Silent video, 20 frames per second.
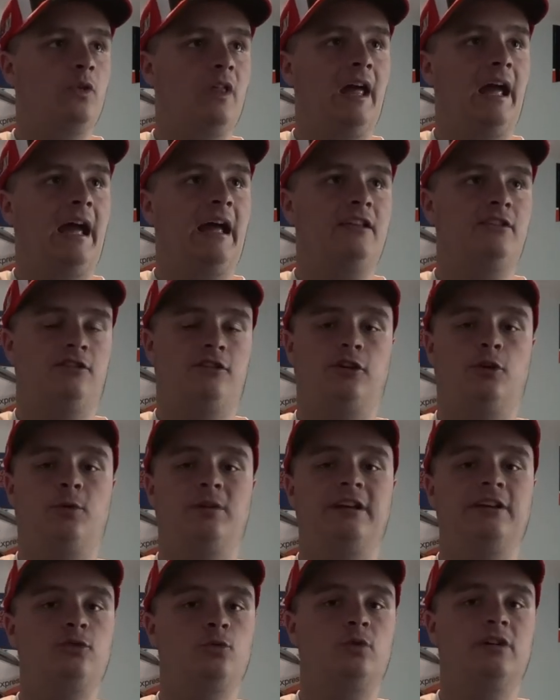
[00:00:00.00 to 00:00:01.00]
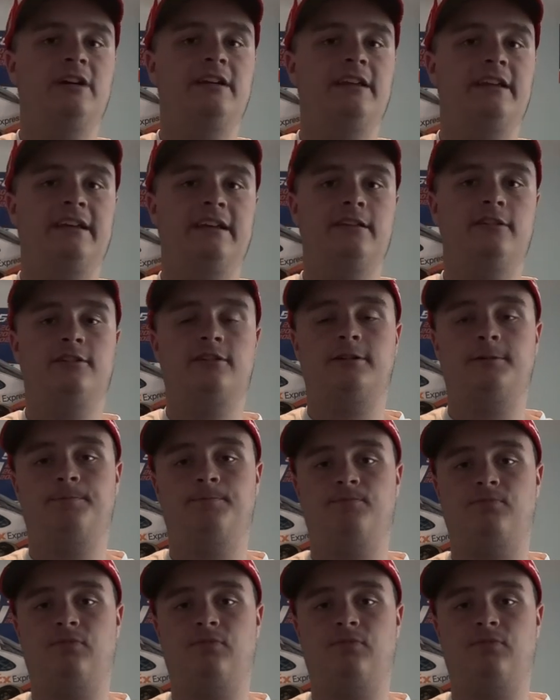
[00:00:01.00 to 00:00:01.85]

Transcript: that, so it is what it is.